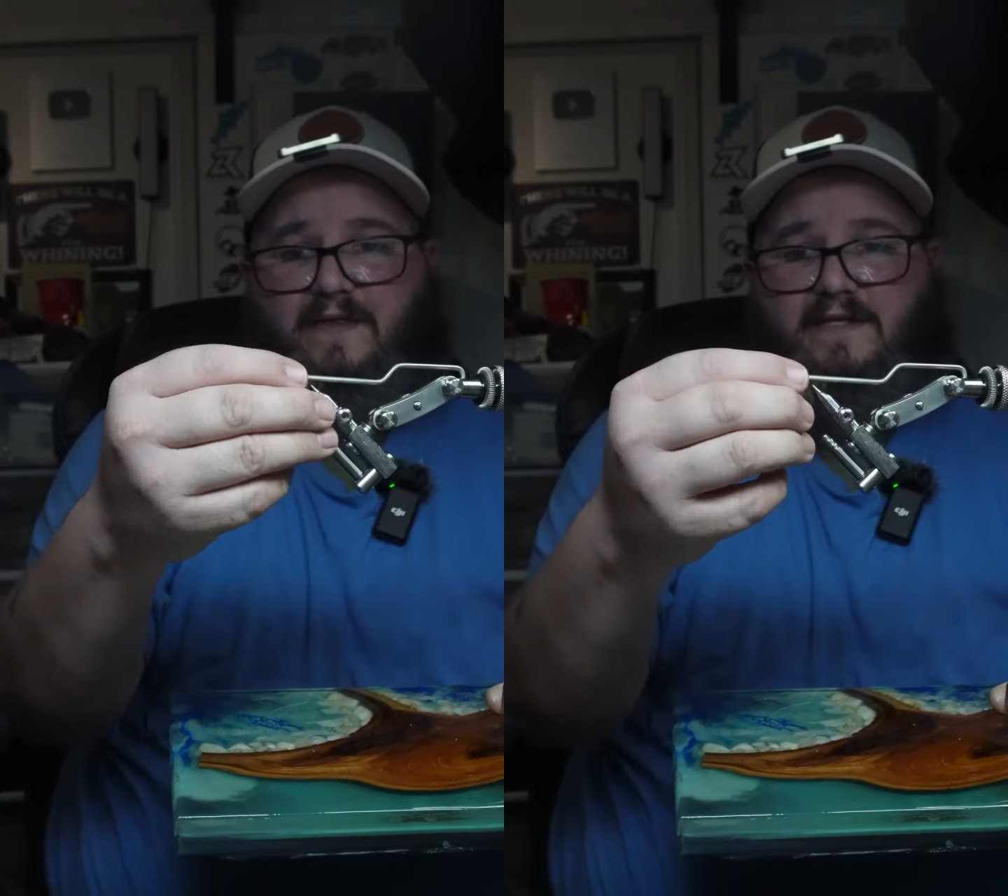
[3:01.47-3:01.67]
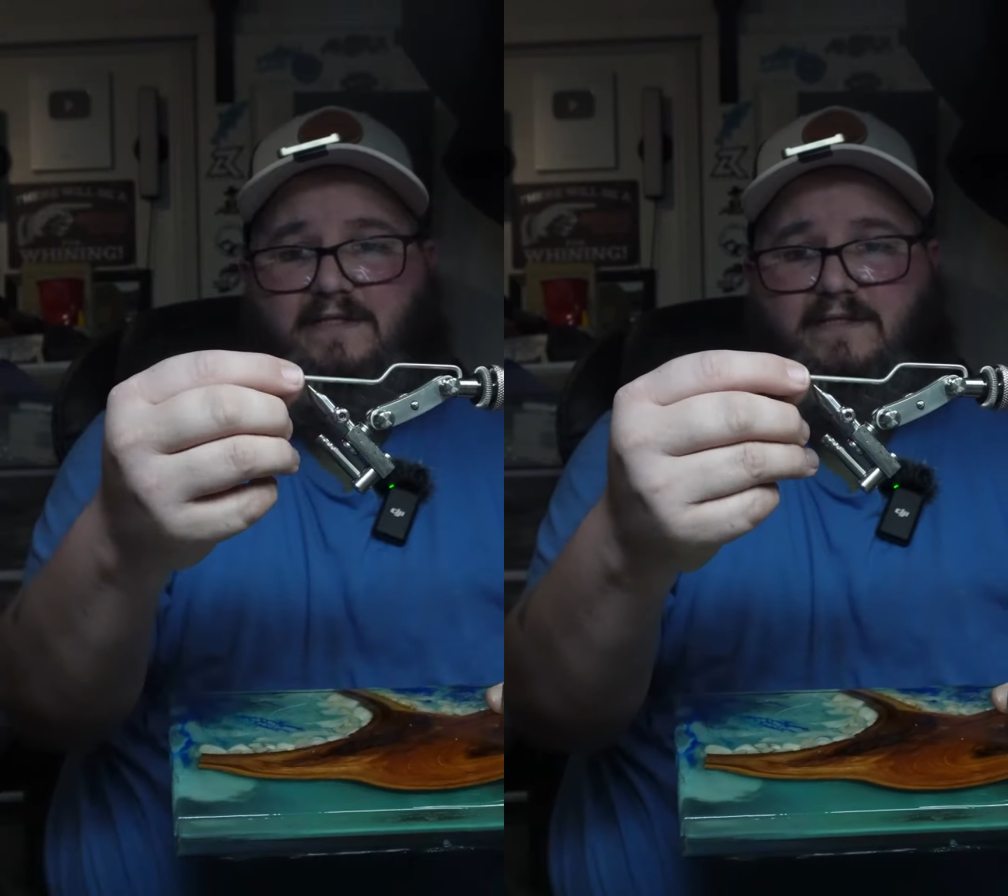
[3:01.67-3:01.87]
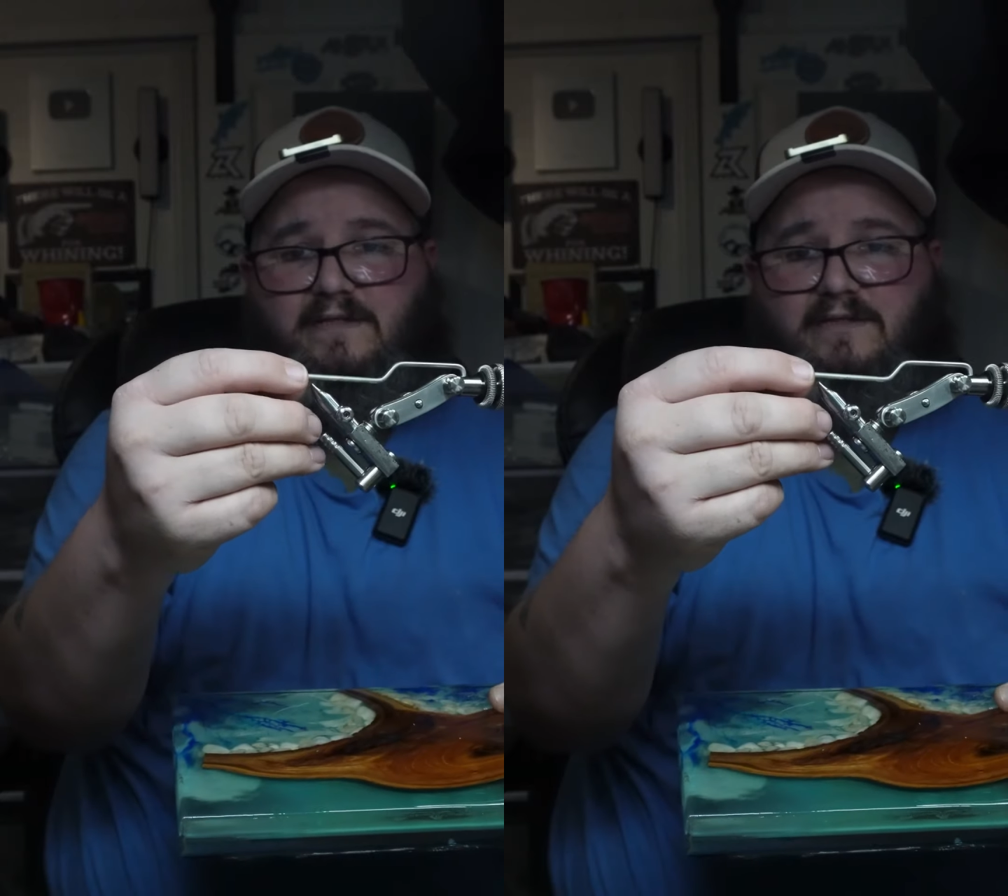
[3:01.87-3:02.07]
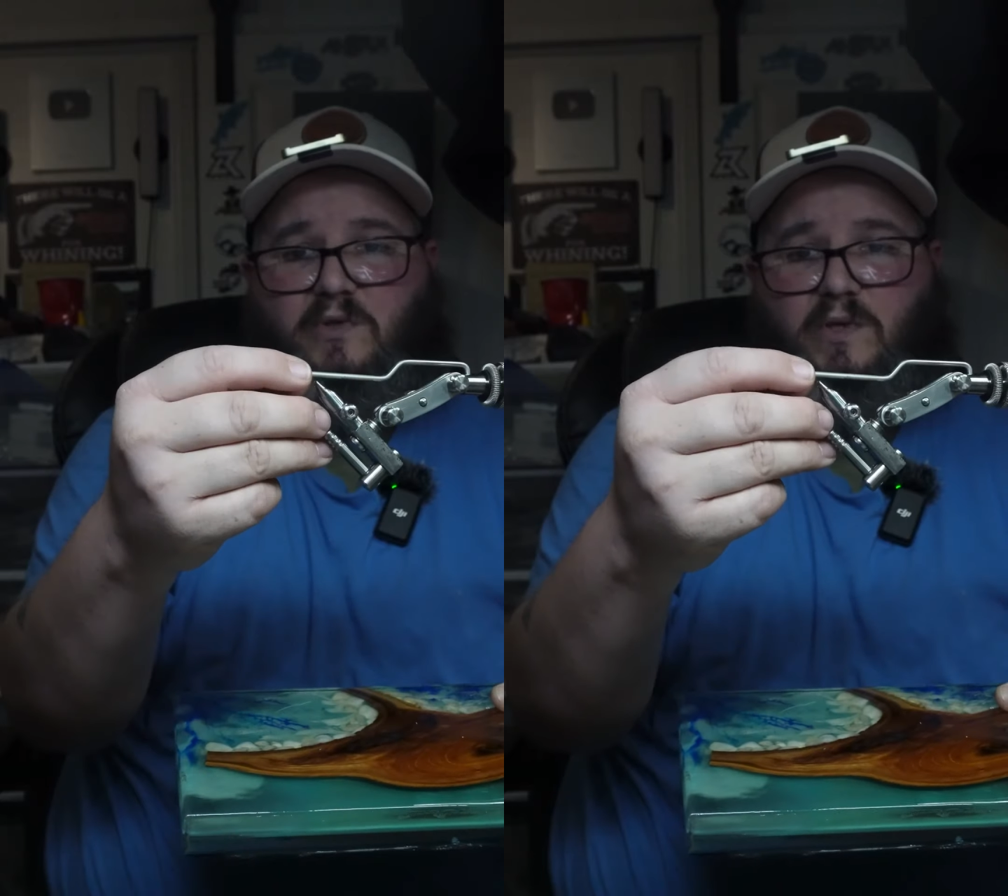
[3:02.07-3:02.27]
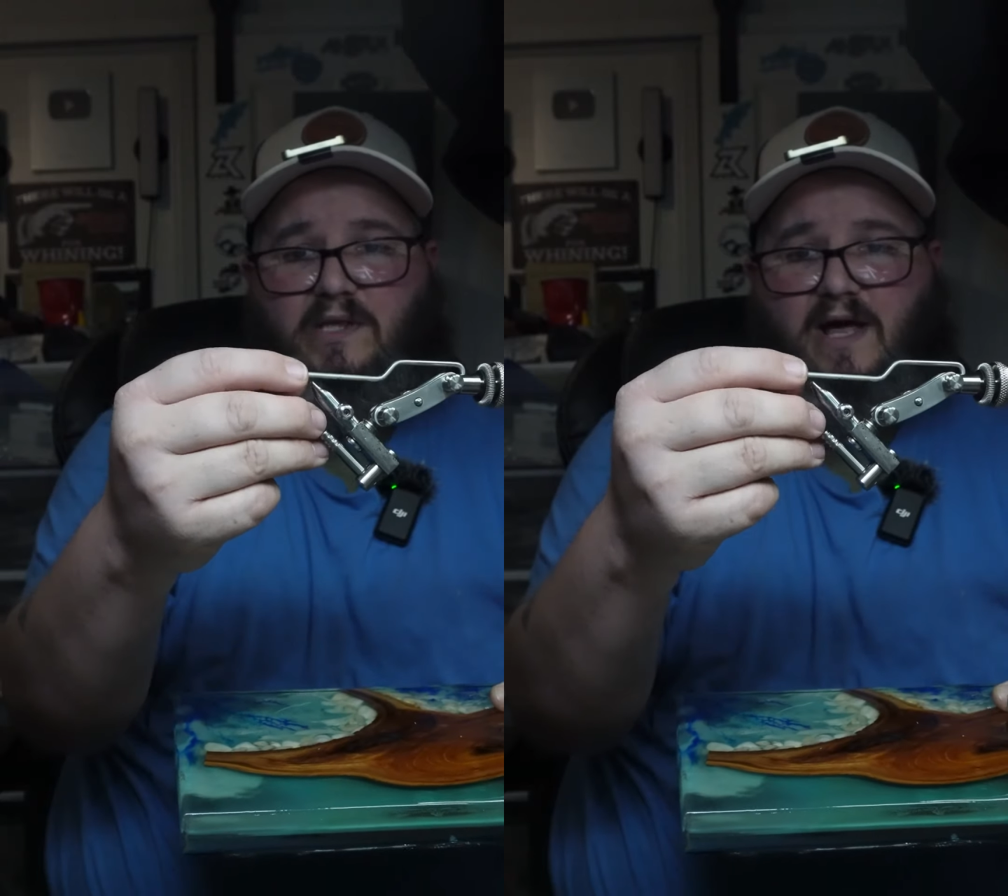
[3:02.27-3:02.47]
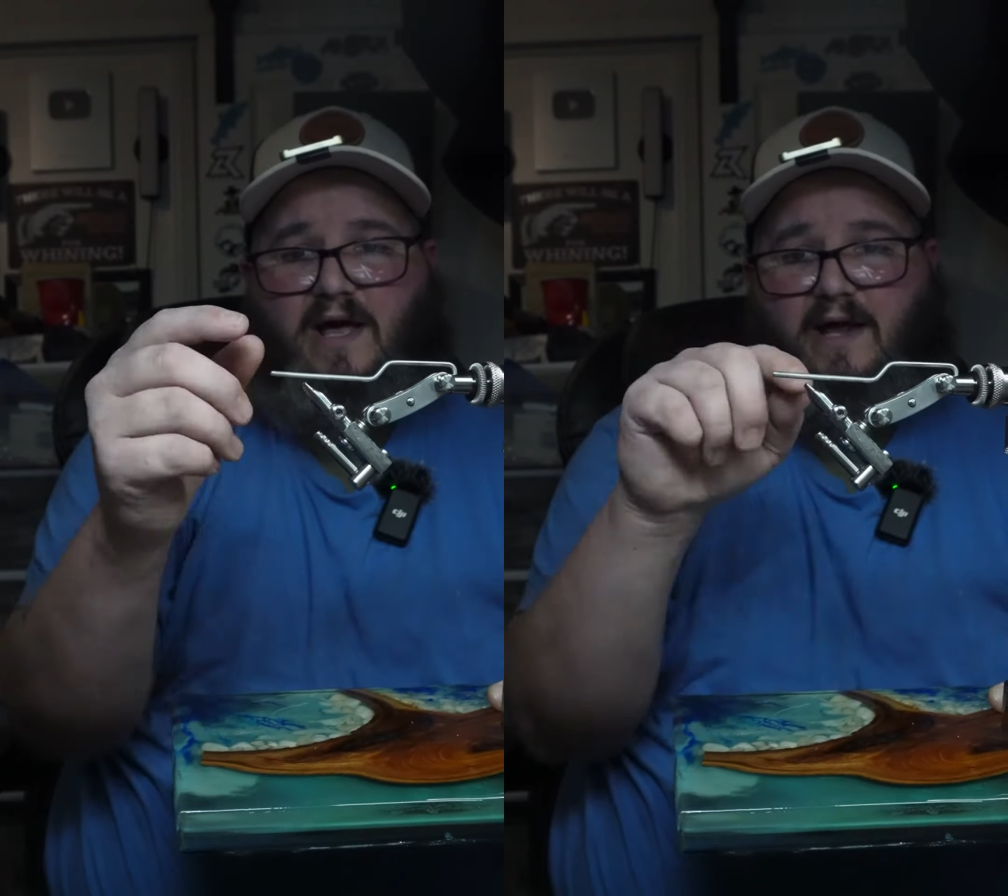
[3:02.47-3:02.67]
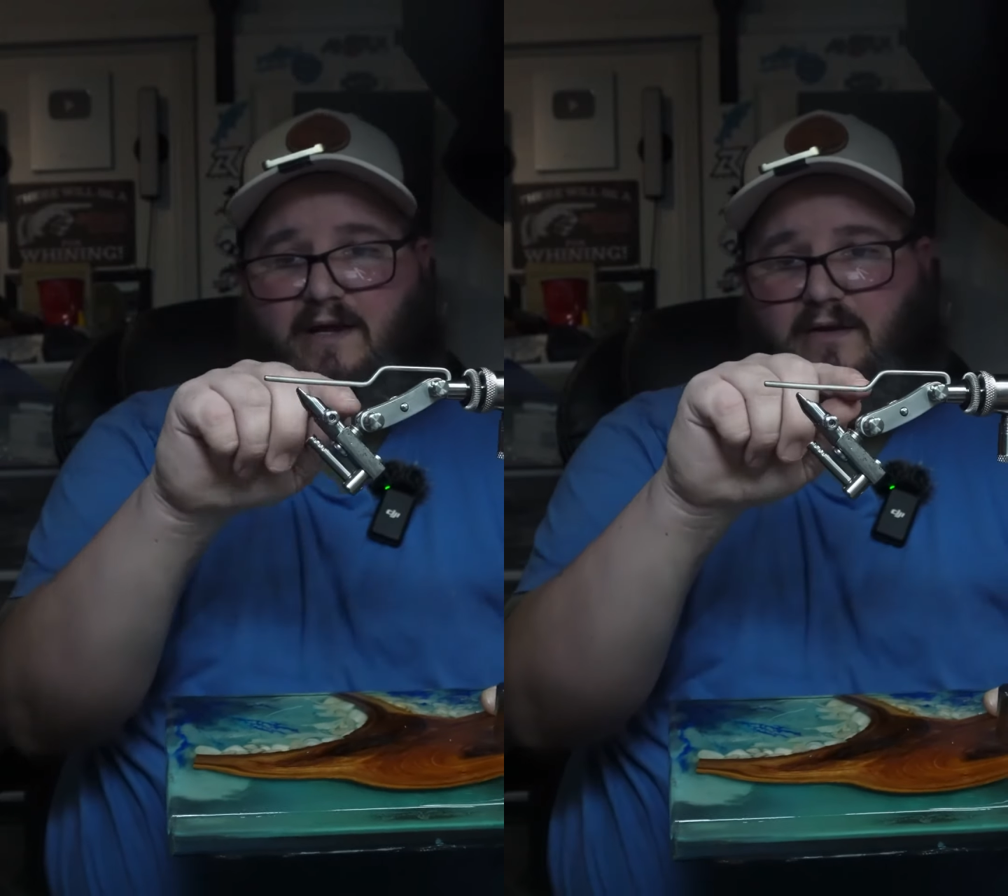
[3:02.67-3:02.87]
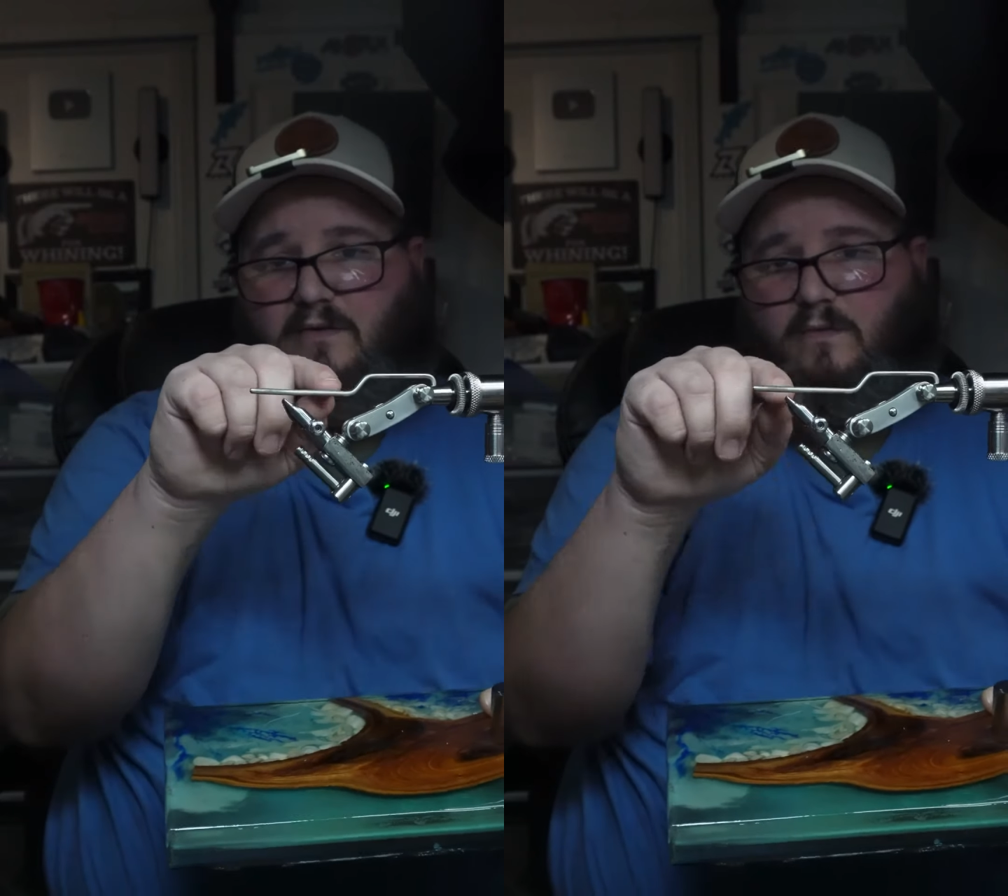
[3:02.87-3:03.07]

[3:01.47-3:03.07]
this to align